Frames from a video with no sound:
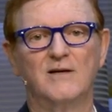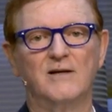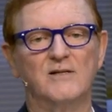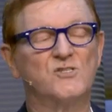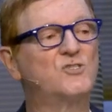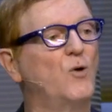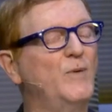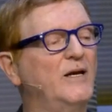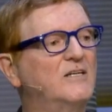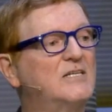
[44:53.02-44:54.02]
And so
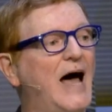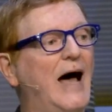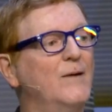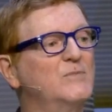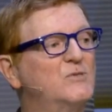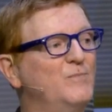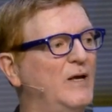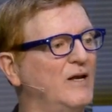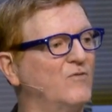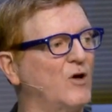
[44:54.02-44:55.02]
many times,
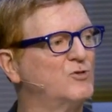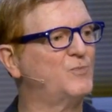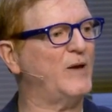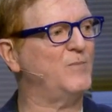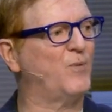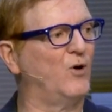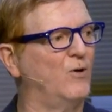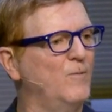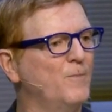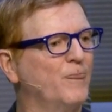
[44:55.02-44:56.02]
many of those
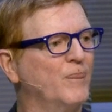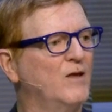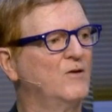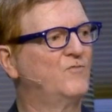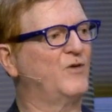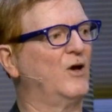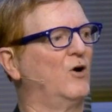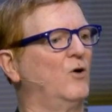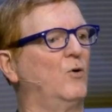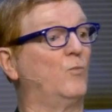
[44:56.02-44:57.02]
people
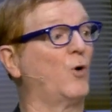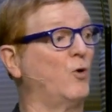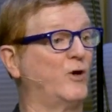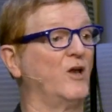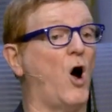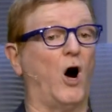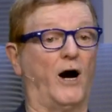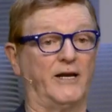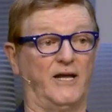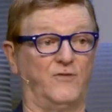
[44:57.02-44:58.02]
feel
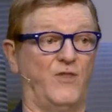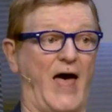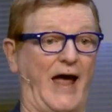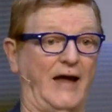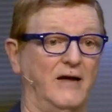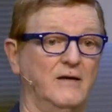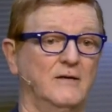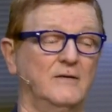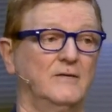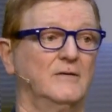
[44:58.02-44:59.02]
brokenhearted. They,
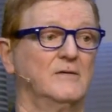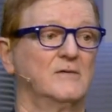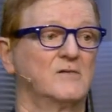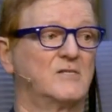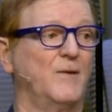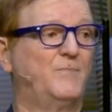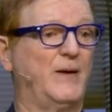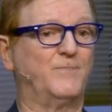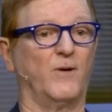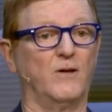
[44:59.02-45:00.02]
some
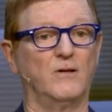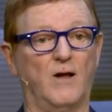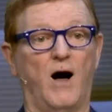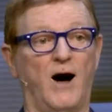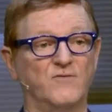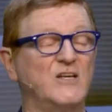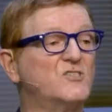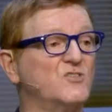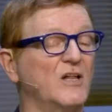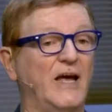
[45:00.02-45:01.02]
people
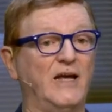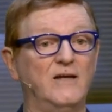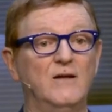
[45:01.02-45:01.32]
obviously